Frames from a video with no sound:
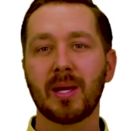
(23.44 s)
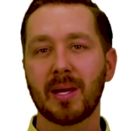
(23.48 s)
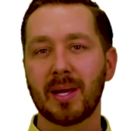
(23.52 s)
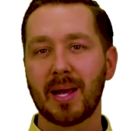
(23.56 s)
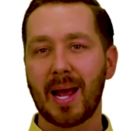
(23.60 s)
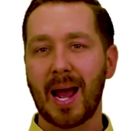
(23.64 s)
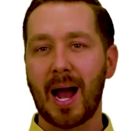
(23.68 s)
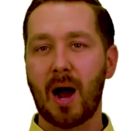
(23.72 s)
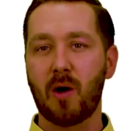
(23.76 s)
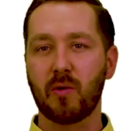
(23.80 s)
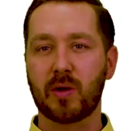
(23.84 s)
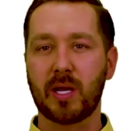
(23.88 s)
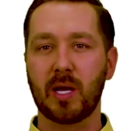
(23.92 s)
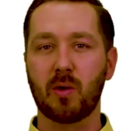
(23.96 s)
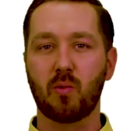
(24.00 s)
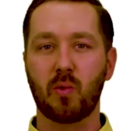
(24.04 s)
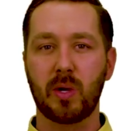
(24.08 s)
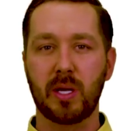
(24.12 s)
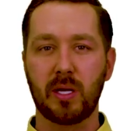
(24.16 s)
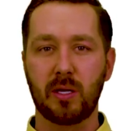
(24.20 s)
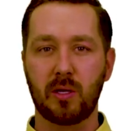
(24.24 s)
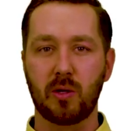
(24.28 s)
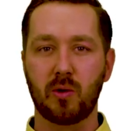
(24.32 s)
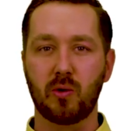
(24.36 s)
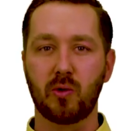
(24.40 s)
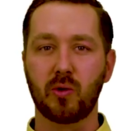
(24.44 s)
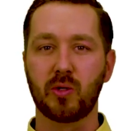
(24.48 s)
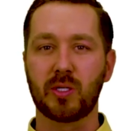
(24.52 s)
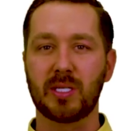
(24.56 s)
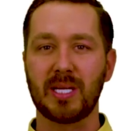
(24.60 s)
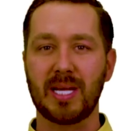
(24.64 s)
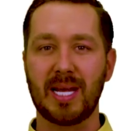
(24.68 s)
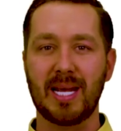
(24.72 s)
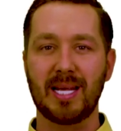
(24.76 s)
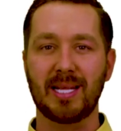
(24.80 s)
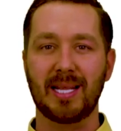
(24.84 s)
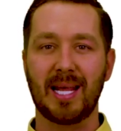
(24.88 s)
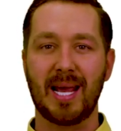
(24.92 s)
How can we use
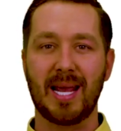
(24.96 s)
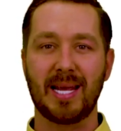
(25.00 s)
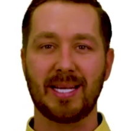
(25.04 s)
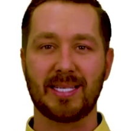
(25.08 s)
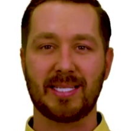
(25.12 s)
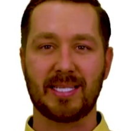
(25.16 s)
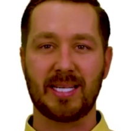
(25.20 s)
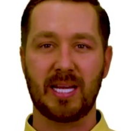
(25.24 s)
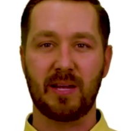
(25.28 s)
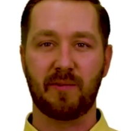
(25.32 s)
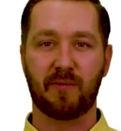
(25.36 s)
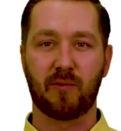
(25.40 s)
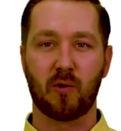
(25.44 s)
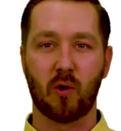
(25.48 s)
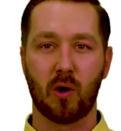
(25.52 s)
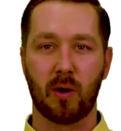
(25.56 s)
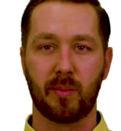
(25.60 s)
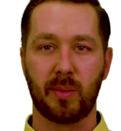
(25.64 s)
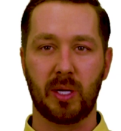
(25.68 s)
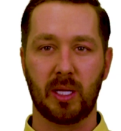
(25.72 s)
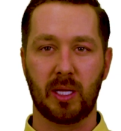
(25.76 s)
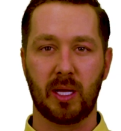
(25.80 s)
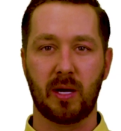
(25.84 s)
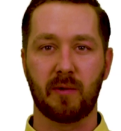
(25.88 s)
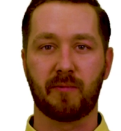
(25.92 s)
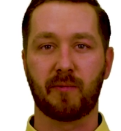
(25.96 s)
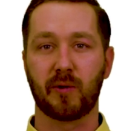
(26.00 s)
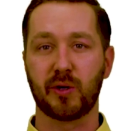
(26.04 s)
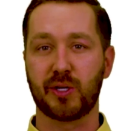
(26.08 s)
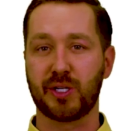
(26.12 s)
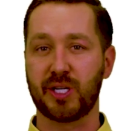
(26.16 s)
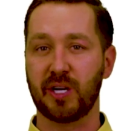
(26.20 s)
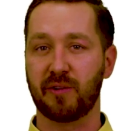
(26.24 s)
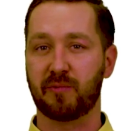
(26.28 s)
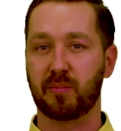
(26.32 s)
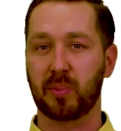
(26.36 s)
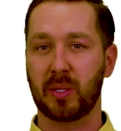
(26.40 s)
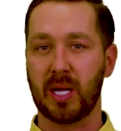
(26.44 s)
Erlang C Formula for
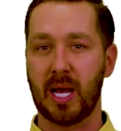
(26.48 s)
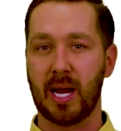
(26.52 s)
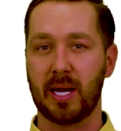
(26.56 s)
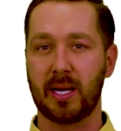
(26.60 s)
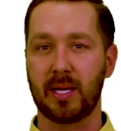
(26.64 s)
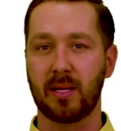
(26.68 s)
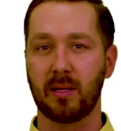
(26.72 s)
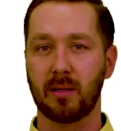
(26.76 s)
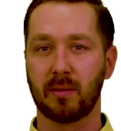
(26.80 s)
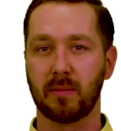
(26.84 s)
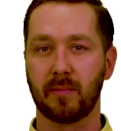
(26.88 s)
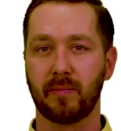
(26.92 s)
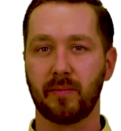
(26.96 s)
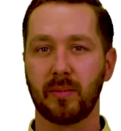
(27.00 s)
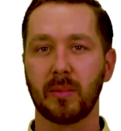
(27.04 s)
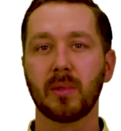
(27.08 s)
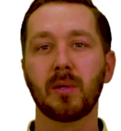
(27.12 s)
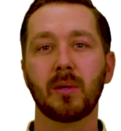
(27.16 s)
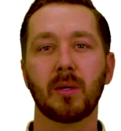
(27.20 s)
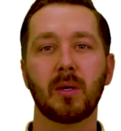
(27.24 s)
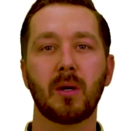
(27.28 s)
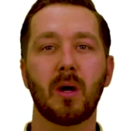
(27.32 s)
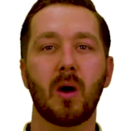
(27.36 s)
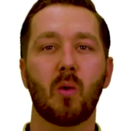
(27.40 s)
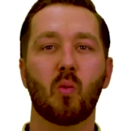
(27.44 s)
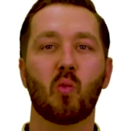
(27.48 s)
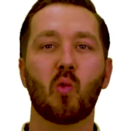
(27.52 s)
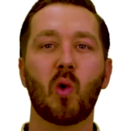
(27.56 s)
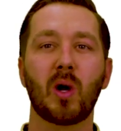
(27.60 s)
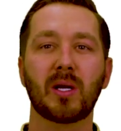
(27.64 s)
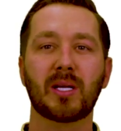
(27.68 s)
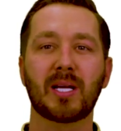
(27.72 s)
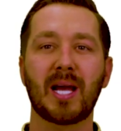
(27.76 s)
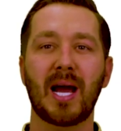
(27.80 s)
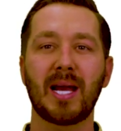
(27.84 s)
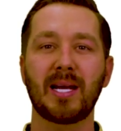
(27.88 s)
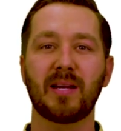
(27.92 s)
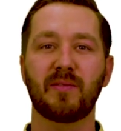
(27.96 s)
shift planning?
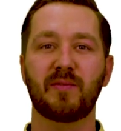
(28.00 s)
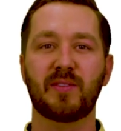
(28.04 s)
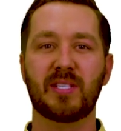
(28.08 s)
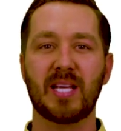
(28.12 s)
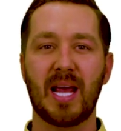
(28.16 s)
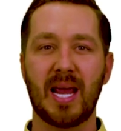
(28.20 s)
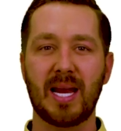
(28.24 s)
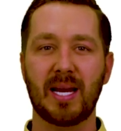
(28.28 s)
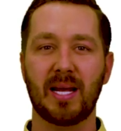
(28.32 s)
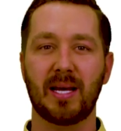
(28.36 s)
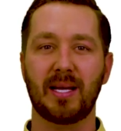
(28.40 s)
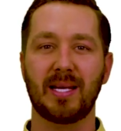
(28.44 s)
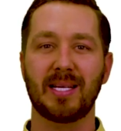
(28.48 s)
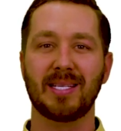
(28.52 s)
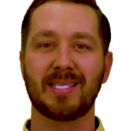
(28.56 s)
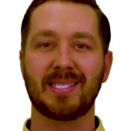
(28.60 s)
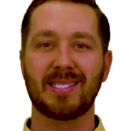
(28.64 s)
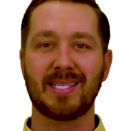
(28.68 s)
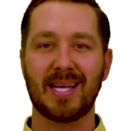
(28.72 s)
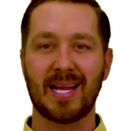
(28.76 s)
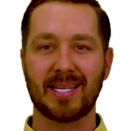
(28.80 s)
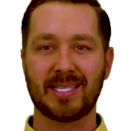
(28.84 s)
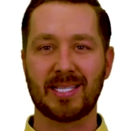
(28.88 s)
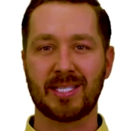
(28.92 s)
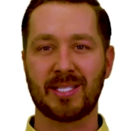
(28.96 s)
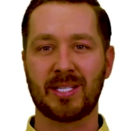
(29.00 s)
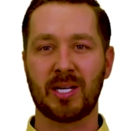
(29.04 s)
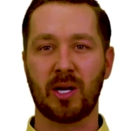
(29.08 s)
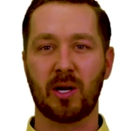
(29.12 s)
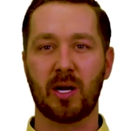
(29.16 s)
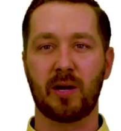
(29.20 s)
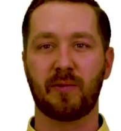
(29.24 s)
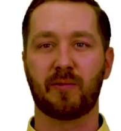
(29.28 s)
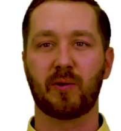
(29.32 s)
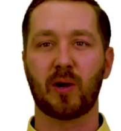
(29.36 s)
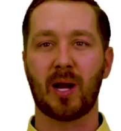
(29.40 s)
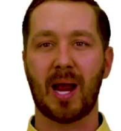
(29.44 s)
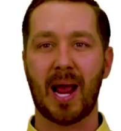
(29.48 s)
What kind of data is
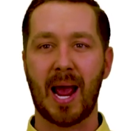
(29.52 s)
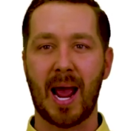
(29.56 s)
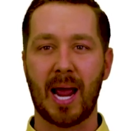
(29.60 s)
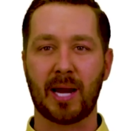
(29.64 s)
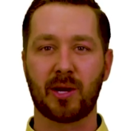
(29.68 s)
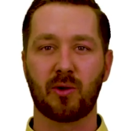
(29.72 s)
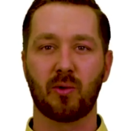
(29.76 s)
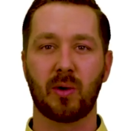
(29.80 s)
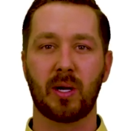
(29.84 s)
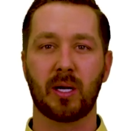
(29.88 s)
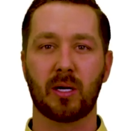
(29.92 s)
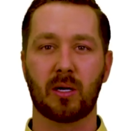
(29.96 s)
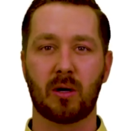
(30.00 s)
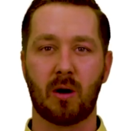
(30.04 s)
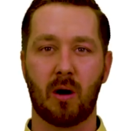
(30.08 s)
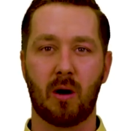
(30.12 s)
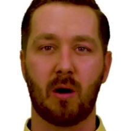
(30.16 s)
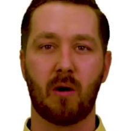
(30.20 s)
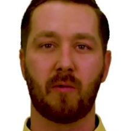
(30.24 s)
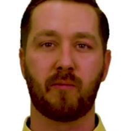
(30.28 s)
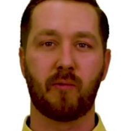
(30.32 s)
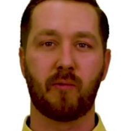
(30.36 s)
necessary for accurate call